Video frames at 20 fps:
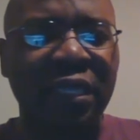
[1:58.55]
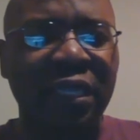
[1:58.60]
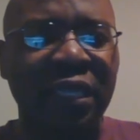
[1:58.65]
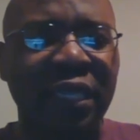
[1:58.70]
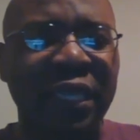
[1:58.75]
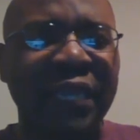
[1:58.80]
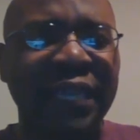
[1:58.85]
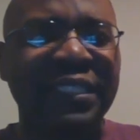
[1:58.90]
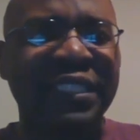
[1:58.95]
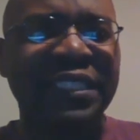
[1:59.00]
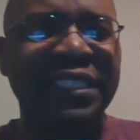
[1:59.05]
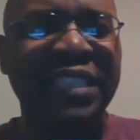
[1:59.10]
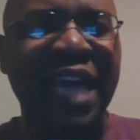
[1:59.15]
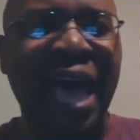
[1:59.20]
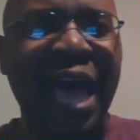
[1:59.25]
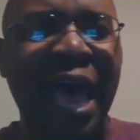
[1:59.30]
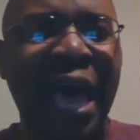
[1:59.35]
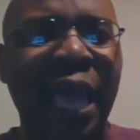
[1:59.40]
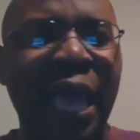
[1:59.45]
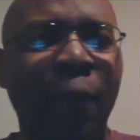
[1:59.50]
is a
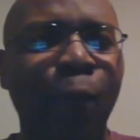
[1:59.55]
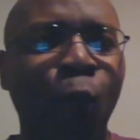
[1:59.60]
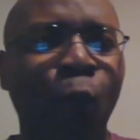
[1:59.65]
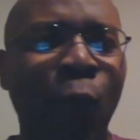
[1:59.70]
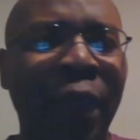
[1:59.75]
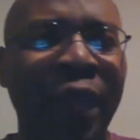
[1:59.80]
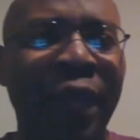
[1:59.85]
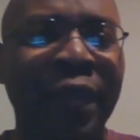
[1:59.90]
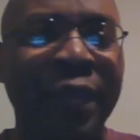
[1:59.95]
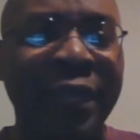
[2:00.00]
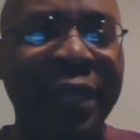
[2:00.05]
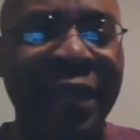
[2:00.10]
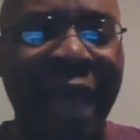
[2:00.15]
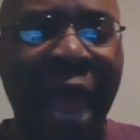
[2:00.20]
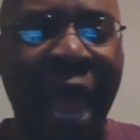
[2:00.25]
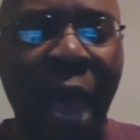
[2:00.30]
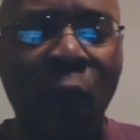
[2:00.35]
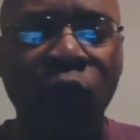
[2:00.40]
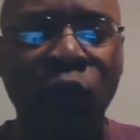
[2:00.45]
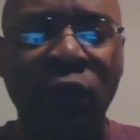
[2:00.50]
time when
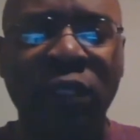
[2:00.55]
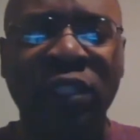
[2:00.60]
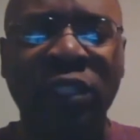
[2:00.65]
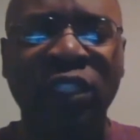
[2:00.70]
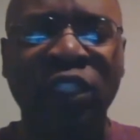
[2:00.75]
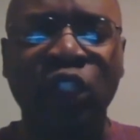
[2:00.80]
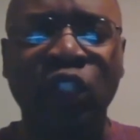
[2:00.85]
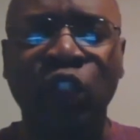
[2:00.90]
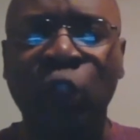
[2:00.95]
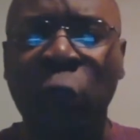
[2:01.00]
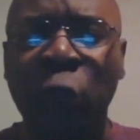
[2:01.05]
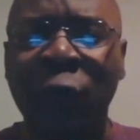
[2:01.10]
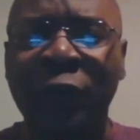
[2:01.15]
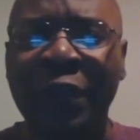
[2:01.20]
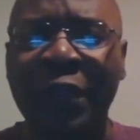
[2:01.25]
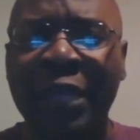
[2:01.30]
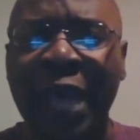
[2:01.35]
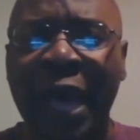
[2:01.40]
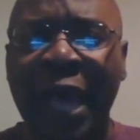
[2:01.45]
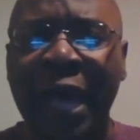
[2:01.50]
I was serving
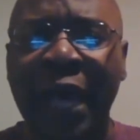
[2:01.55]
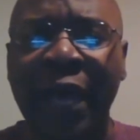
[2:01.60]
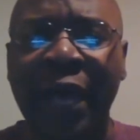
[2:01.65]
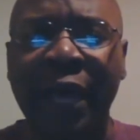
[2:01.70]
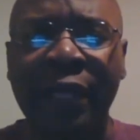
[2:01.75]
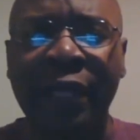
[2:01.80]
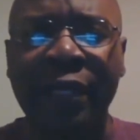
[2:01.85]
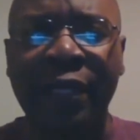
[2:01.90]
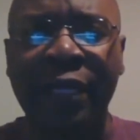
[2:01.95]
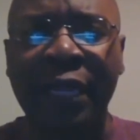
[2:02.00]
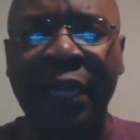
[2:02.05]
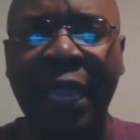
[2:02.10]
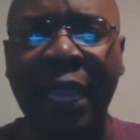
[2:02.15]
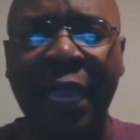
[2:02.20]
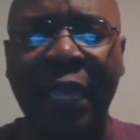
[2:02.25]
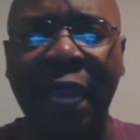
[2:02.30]
God and